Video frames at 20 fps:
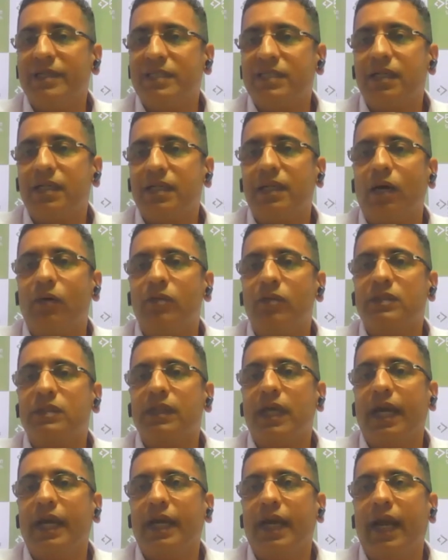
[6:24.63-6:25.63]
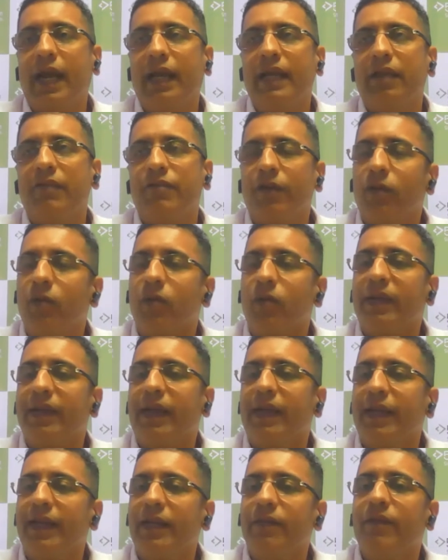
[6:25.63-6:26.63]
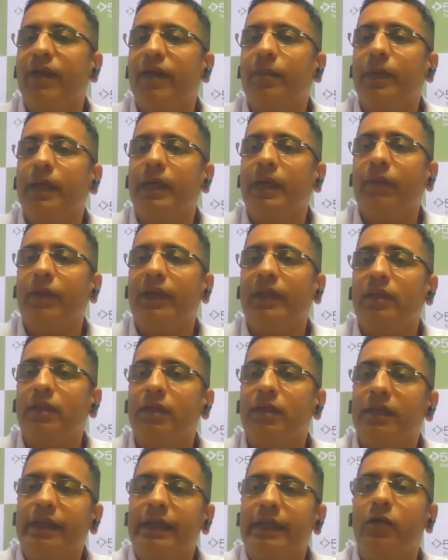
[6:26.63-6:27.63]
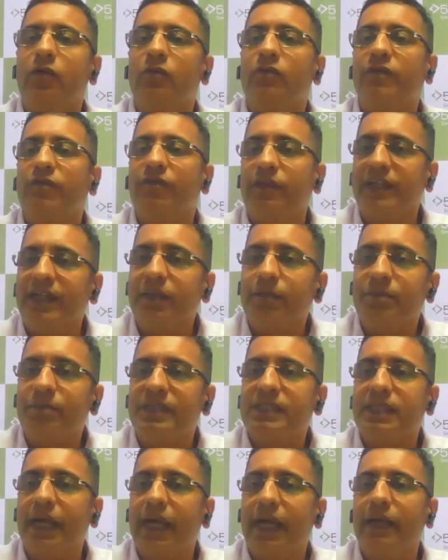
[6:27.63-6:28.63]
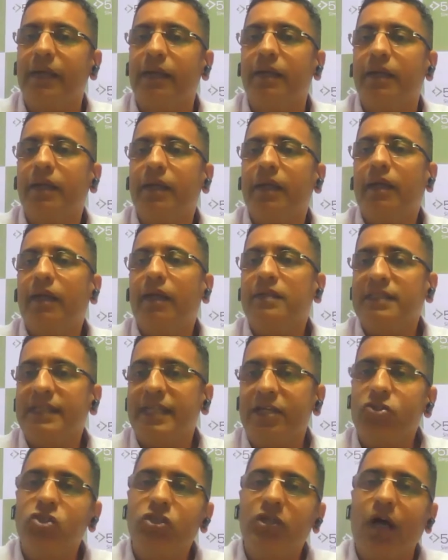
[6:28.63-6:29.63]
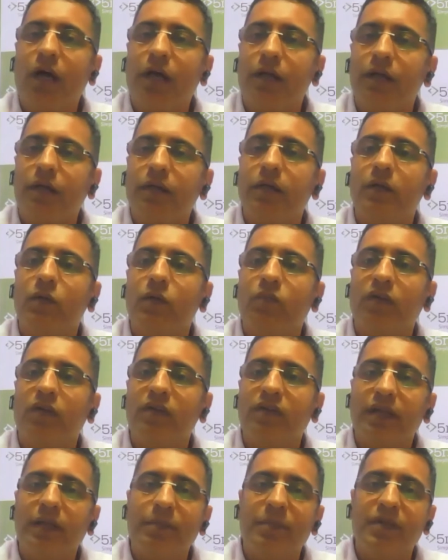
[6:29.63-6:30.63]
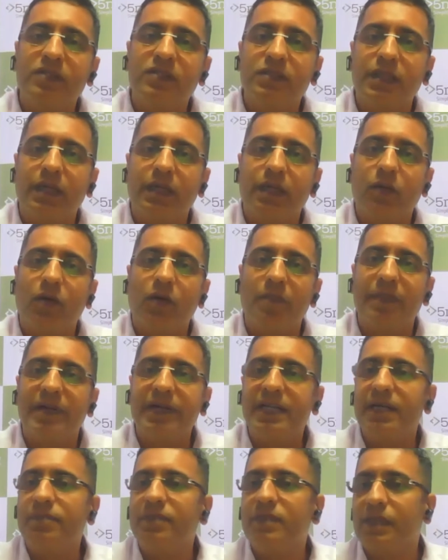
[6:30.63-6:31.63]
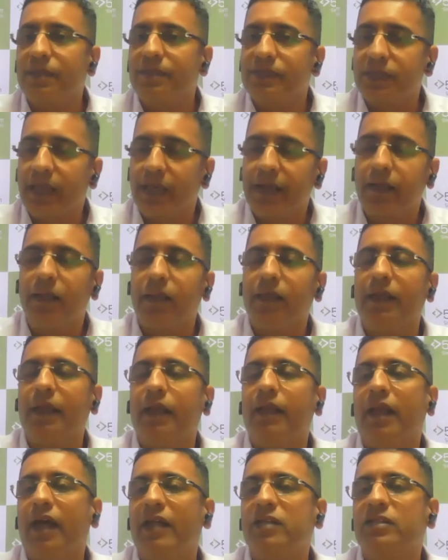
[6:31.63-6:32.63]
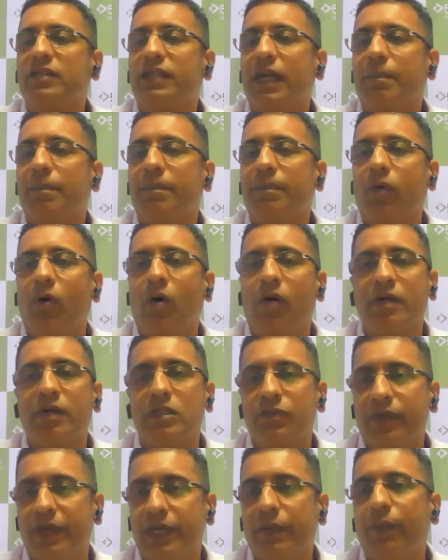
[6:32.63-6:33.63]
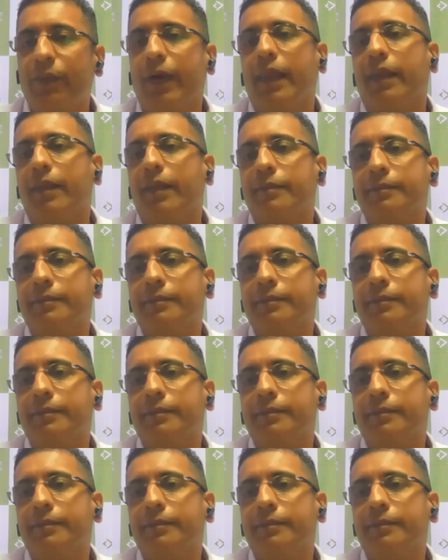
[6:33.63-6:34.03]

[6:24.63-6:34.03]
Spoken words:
limits the downside, and if you're looking at anywhere between 13 to 15% CAGR return over 3+ year or a medium-term cycle, then large cap augurs very well.